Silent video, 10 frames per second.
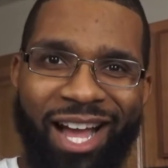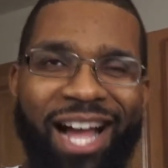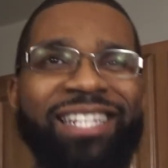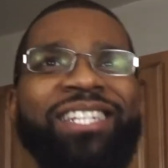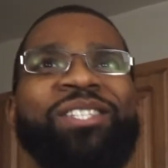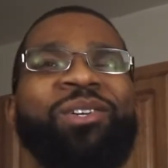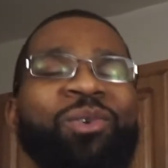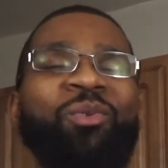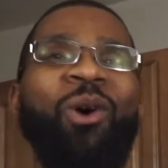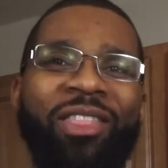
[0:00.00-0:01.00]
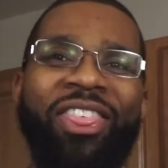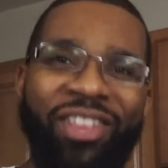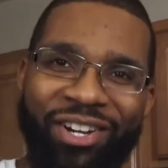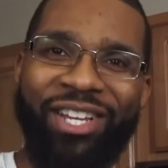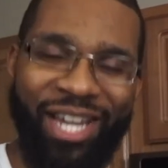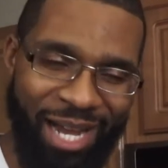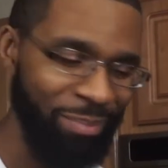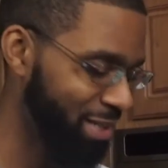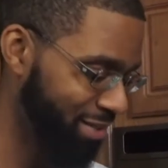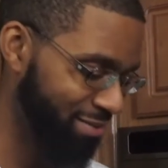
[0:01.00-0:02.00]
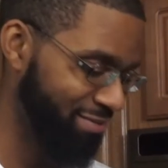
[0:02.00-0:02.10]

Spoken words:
I did 2 1/3 cups.